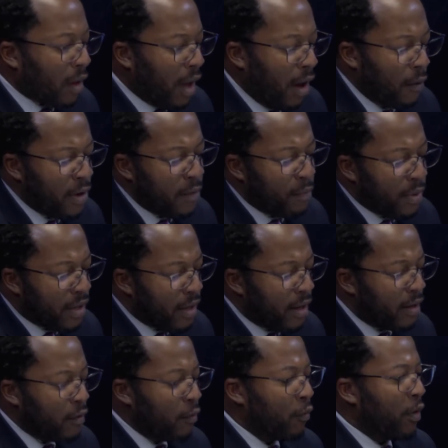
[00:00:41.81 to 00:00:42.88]
I want to
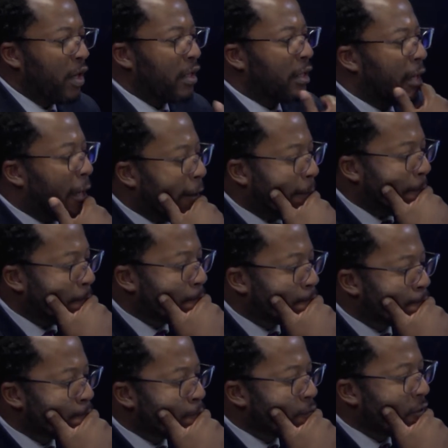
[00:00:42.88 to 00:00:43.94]
begin with um,
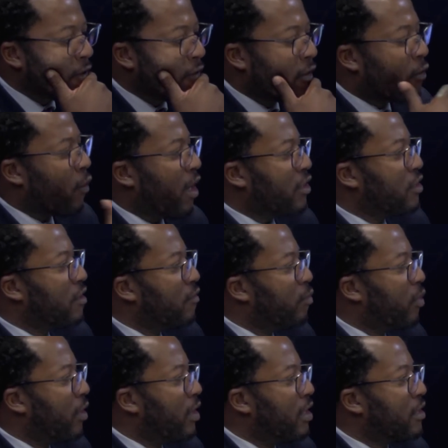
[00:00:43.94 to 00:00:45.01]
the question of
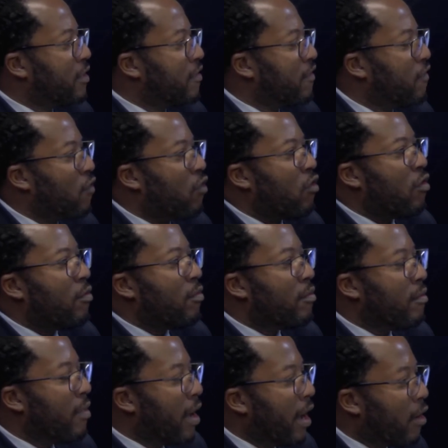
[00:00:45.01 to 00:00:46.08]
police
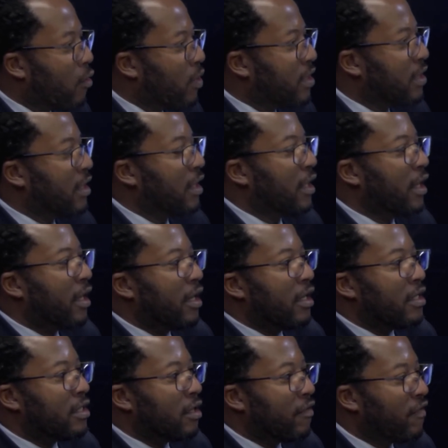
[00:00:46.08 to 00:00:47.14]
reform, equity in
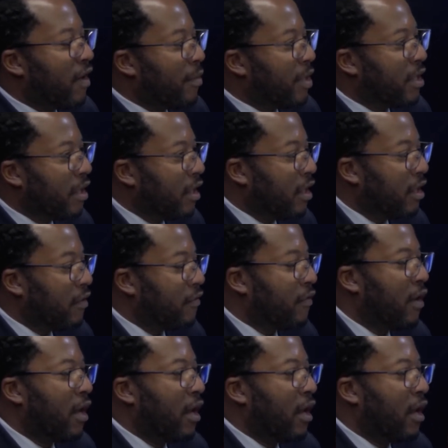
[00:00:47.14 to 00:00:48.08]
the city of Farmington Hills.